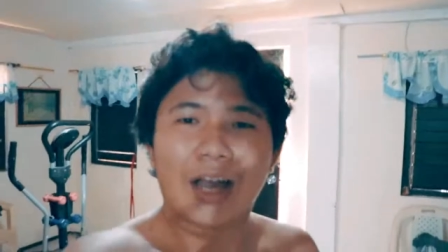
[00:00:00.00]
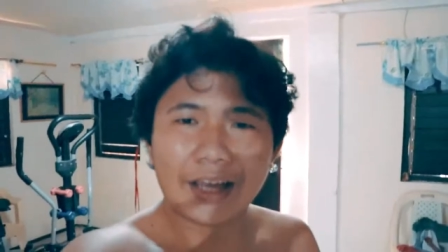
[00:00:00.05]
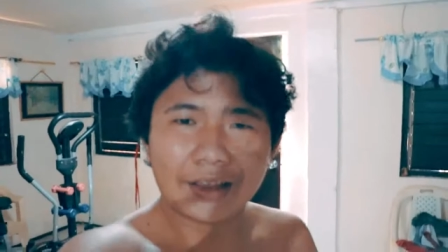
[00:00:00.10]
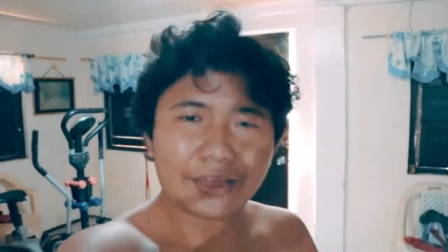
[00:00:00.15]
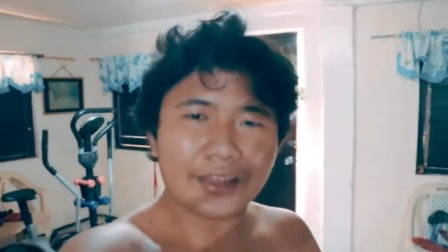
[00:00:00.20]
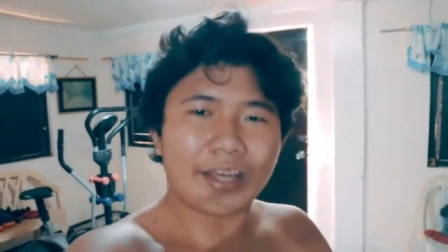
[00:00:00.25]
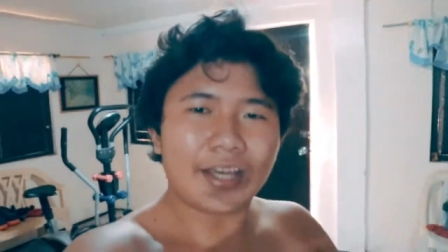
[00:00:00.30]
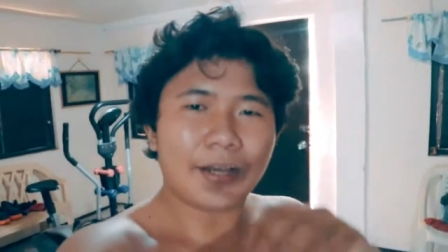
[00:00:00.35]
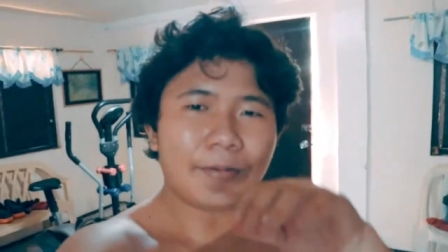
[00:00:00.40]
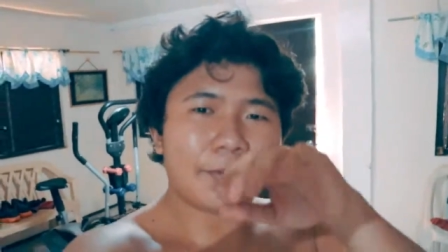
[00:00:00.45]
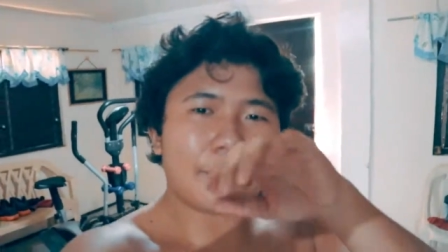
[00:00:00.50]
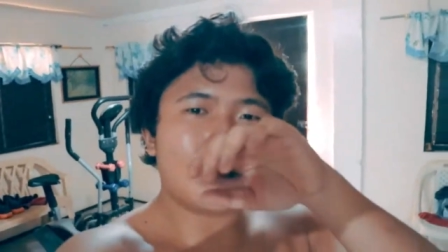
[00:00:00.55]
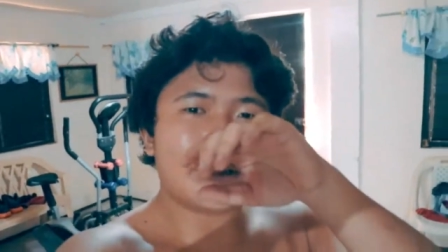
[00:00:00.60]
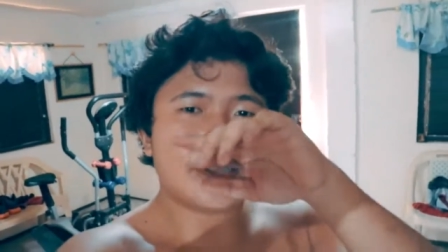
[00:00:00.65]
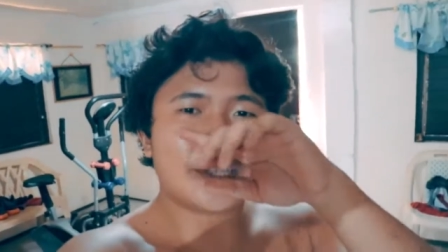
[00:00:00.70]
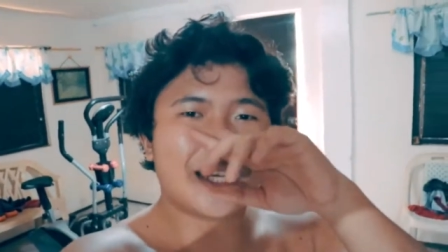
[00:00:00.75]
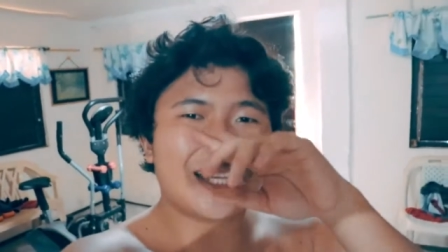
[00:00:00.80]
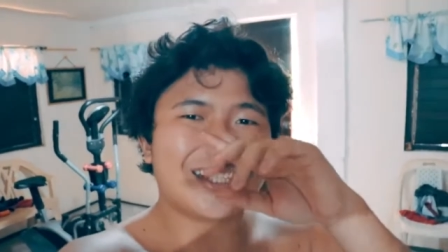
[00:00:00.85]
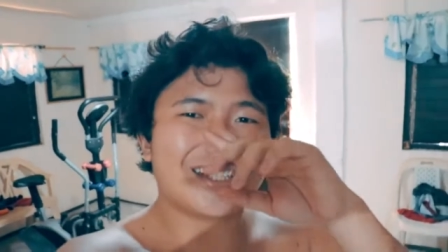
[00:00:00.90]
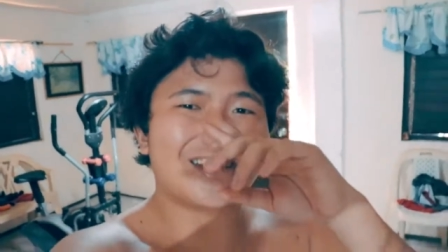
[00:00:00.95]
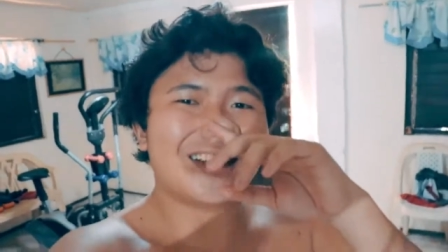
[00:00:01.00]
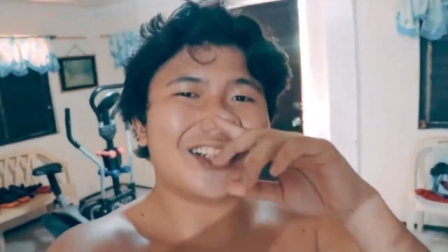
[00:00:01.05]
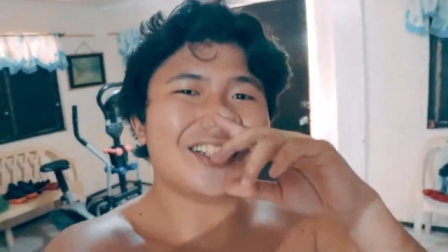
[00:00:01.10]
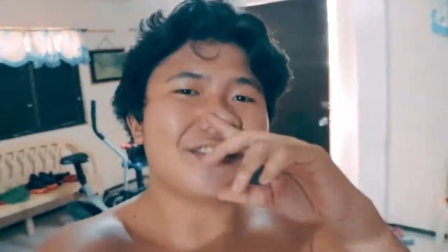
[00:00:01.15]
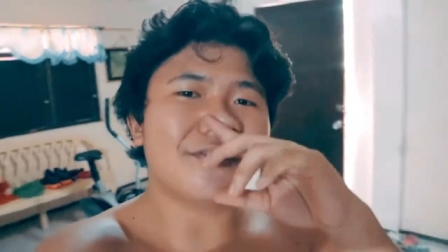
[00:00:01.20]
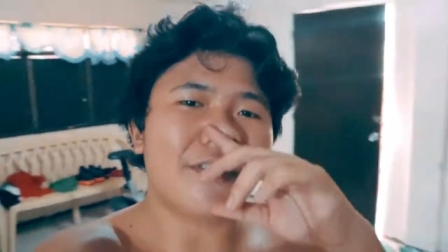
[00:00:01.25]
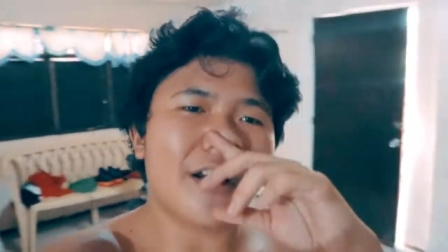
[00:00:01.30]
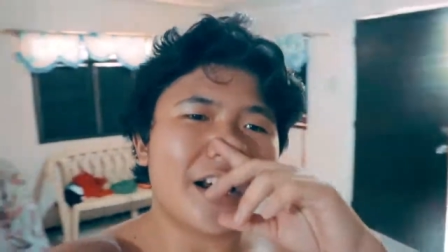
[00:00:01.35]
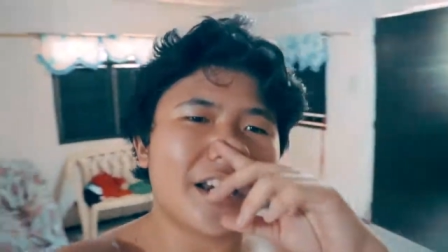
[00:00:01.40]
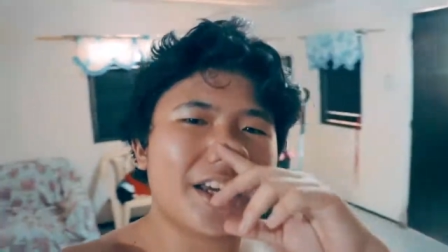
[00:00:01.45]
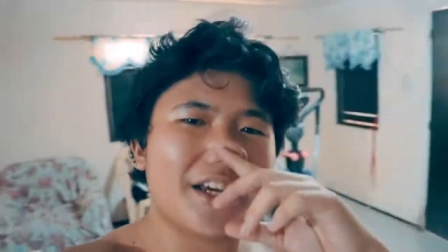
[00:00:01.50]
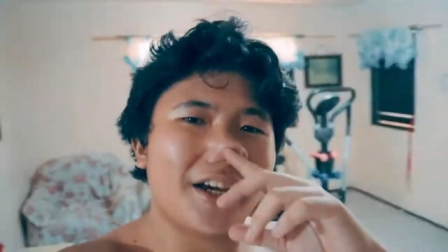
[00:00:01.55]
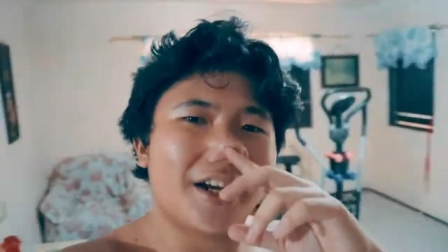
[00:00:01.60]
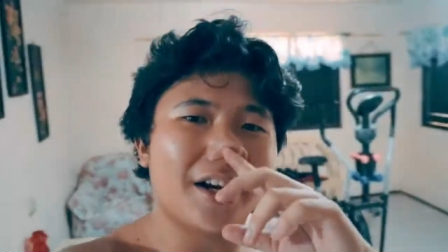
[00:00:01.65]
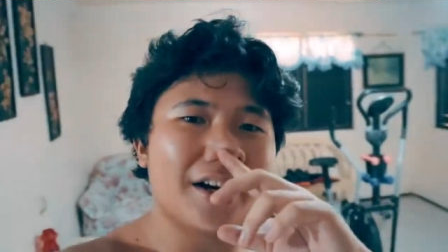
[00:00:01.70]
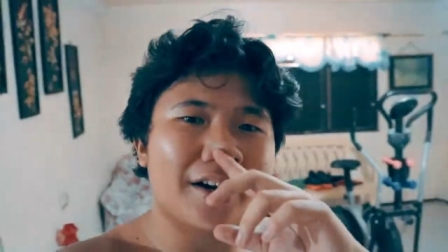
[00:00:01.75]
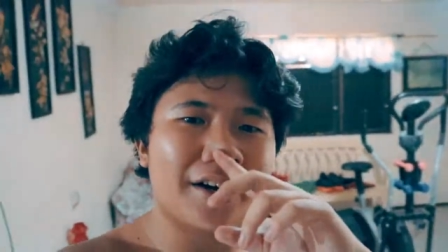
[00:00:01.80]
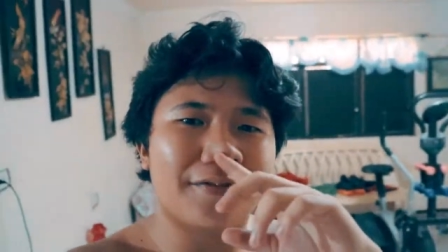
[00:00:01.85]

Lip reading: I think I'm going to end today's vlog here.